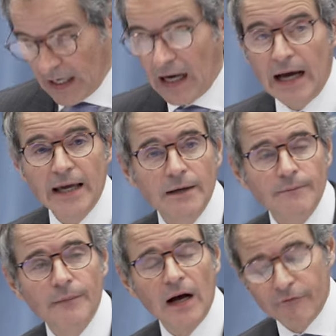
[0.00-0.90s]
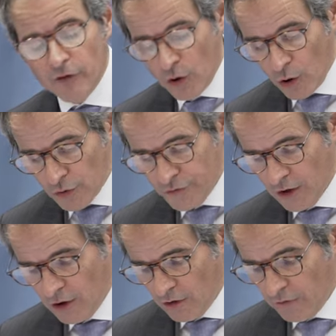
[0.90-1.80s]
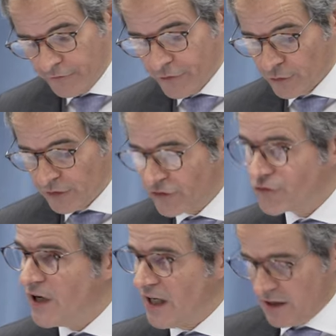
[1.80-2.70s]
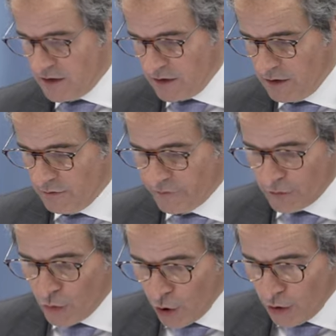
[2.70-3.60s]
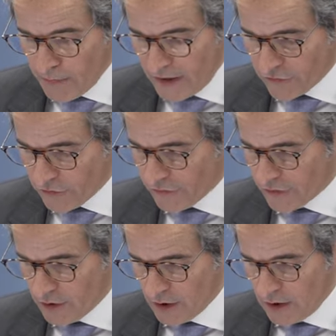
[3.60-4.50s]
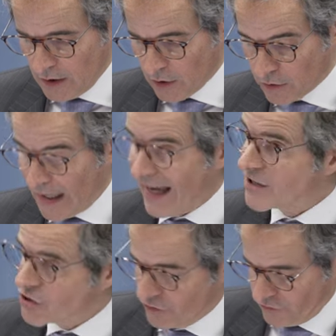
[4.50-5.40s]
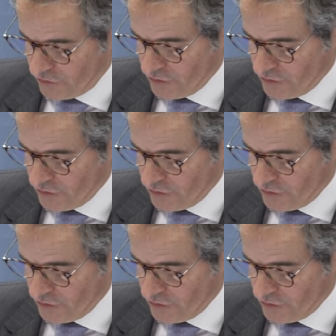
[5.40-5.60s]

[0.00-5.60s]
I have called for restraint from all measures or actions